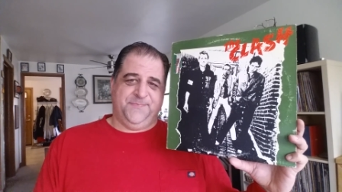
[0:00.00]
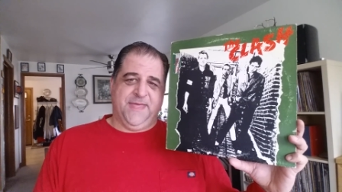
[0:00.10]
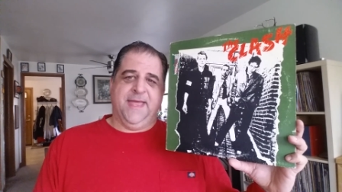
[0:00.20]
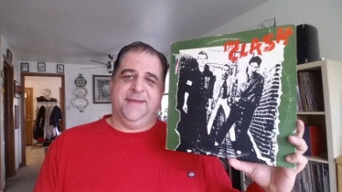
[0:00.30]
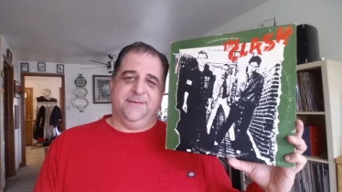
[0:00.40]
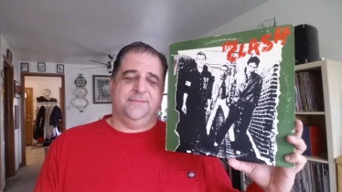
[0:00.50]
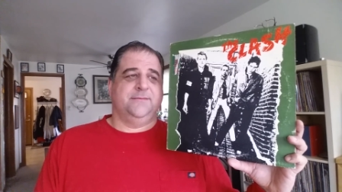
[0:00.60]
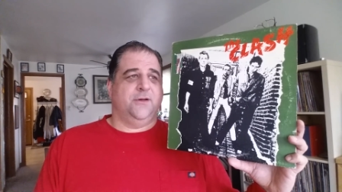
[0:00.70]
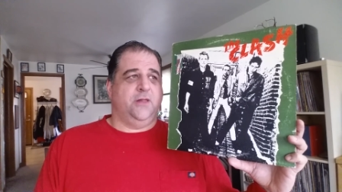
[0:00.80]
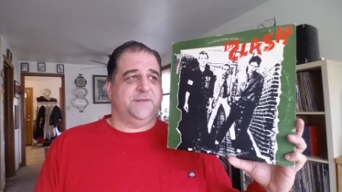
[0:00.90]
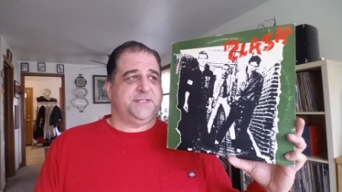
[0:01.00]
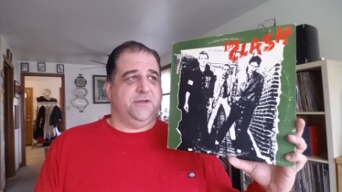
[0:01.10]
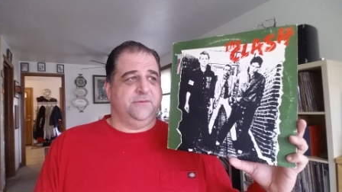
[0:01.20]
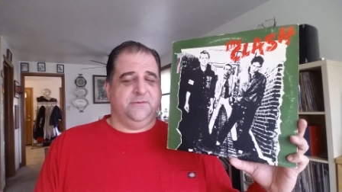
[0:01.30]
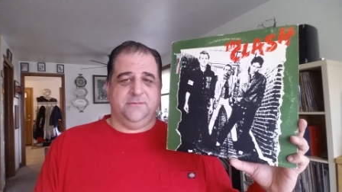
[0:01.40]
Then all of a
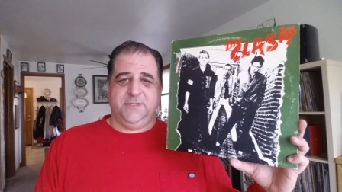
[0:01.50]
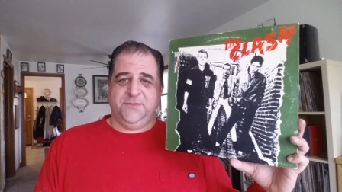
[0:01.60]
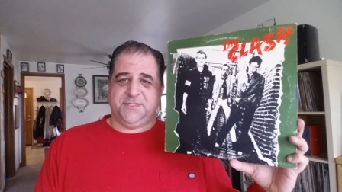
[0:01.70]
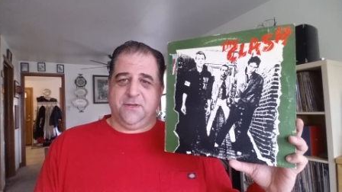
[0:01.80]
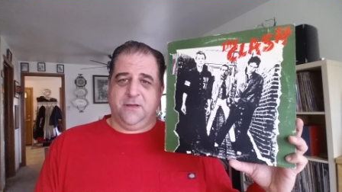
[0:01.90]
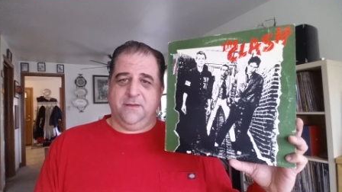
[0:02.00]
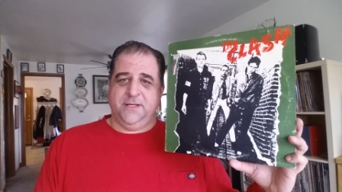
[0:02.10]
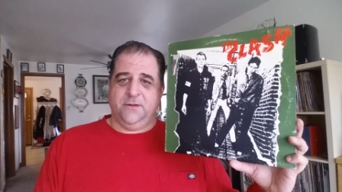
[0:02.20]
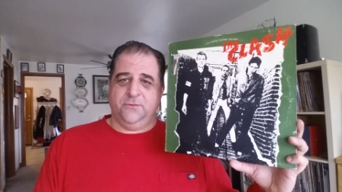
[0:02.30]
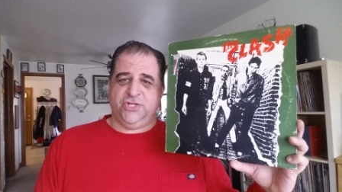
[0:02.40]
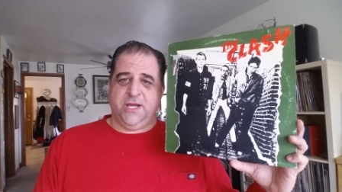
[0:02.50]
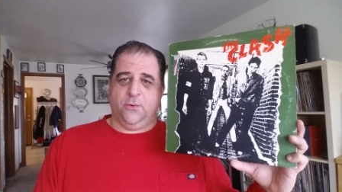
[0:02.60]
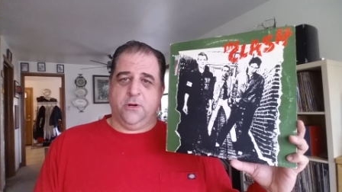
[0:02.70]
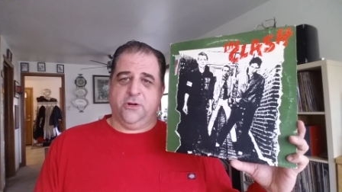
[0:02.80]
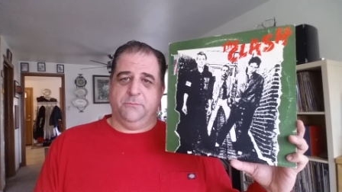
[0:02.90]
sudden you saw, you know,
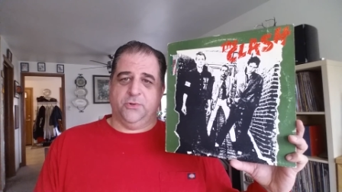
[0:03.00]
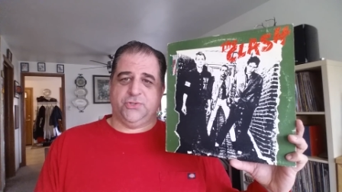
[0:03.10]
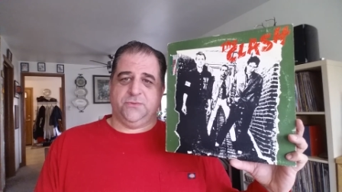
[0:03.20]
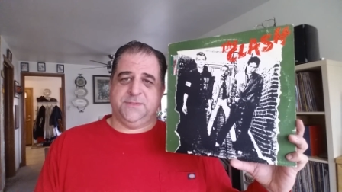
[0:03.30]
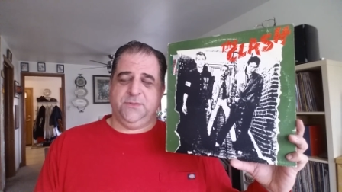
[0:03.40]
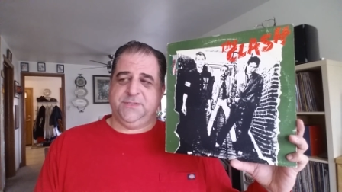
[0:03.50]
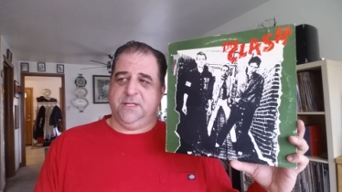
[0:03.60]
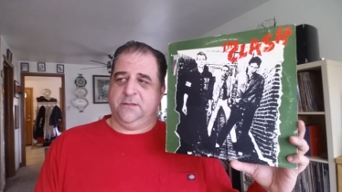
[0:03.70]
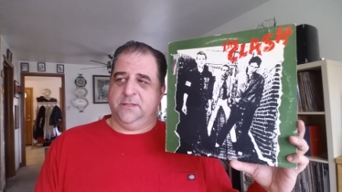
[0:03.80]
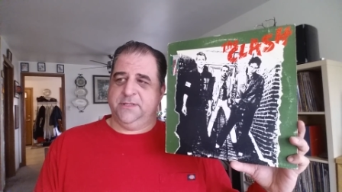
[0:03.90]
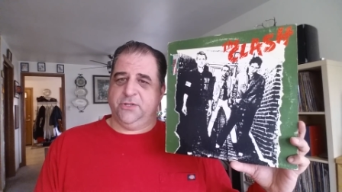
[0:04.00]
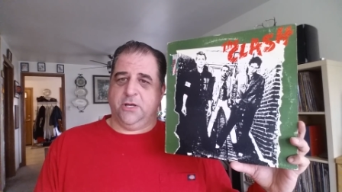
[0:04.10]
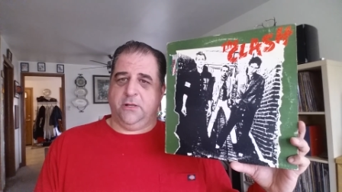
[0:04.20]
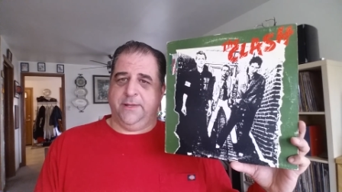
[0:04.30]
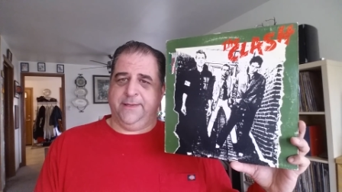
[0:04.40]
Jaguar commercials using London
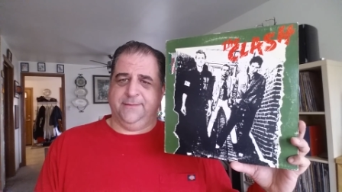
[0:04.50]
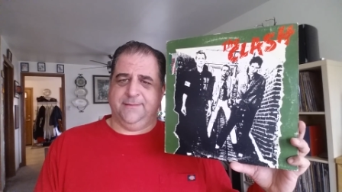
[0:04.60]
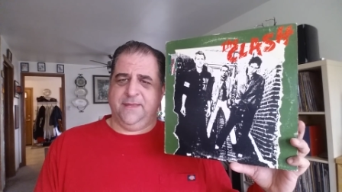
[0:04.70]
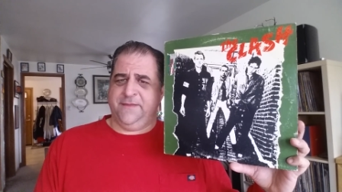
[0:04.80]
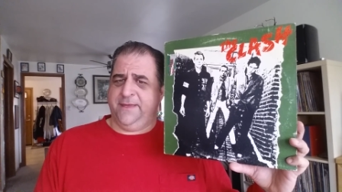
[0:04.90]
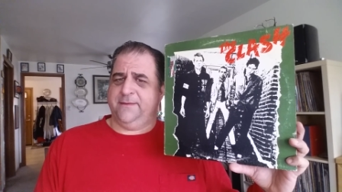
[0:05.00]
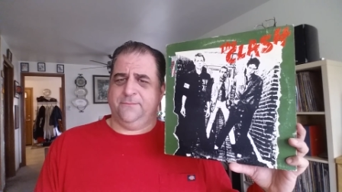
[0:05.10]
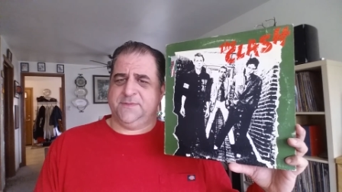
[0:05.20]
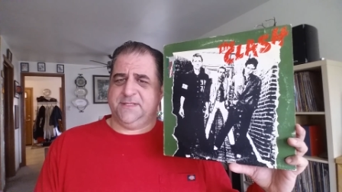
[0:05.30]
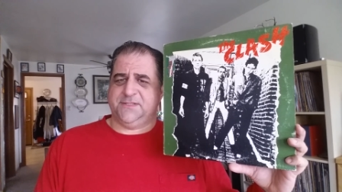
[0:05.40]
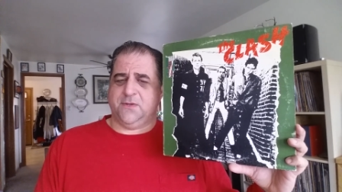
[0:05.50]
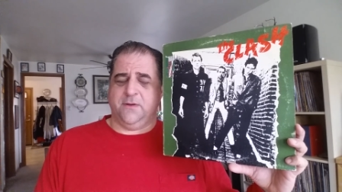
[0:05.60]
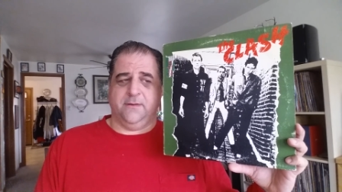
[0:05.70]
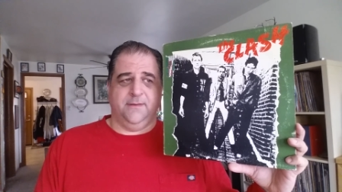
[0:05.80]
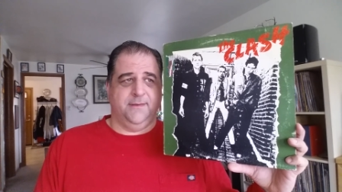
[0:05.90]
Calling, I think was the
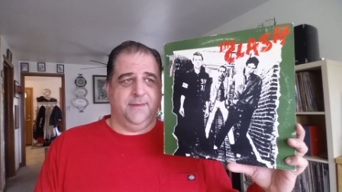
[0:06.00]
song.